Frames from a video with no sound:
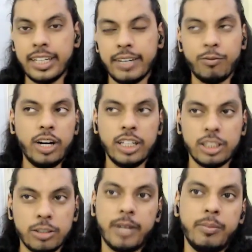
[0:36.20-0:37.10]
what
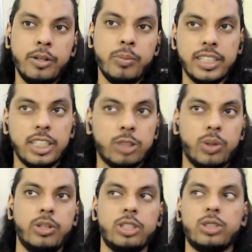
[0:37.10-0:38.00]
inspired me to make this one
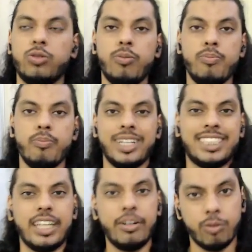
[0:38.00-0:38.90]
video is for
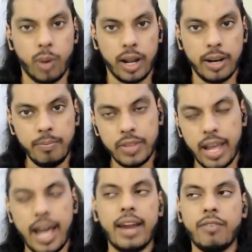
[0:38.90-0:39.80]
myself, one,
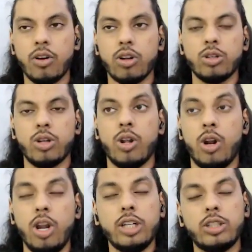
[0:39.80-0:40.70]
and for
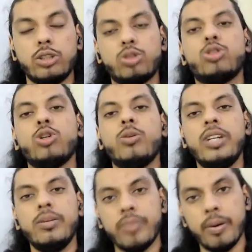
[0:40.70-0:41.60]
so
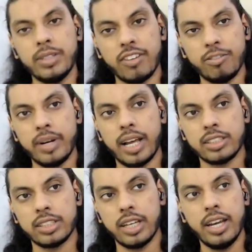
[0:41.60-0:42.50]
many members have been
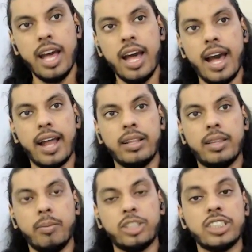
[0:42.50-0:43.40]
asking, and
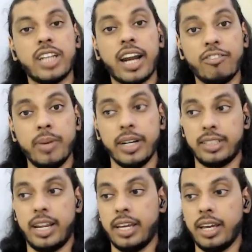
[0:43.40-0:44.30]
the mistakes that I've made.
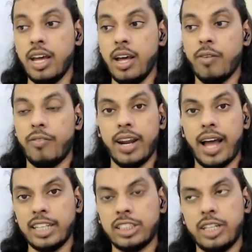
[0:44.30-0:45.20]
Like when
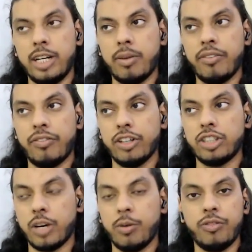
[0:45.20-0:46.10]
I did my
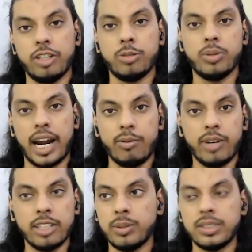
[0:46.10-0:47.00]
first ever Facebook
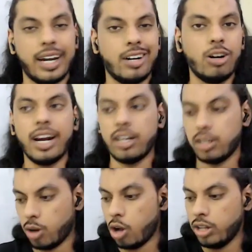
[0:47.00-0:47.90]
advertisements, I not had
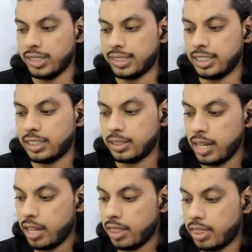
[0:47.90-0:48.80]
all the 6
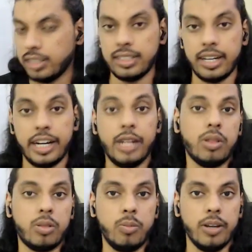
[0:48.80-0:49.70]
things ready
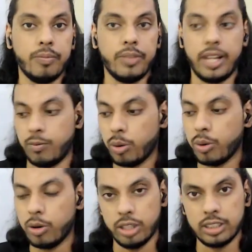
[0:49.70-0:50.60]
with me, like what we're
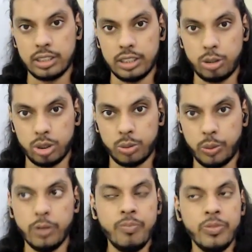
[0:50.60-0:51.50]
going to discuss in today's video